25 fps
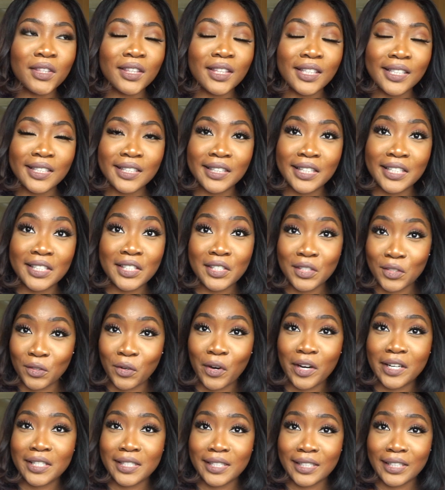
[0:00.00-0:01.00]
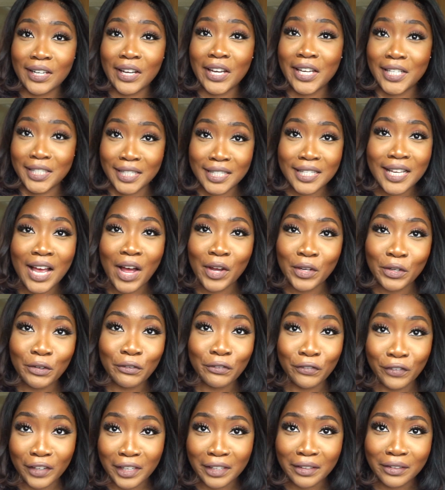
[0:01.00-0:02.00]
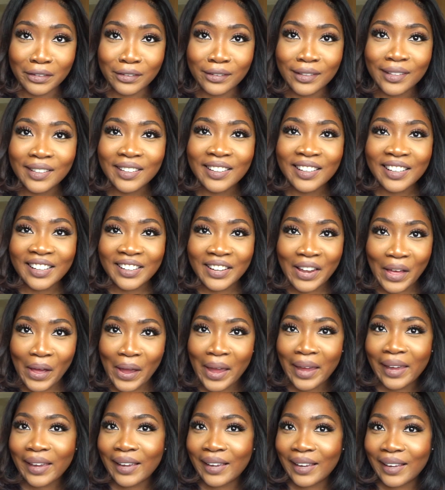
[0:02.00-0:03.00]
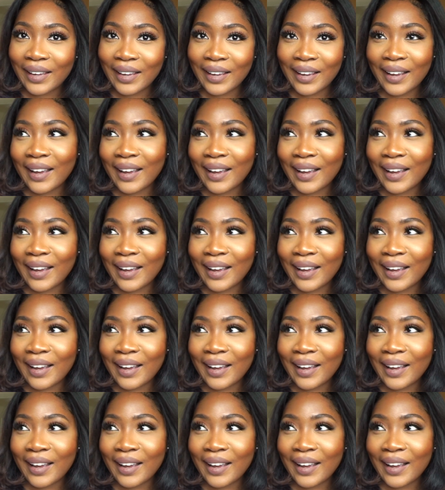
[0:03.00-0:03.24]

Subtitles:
this is crazy, like, is this how you feel? Like,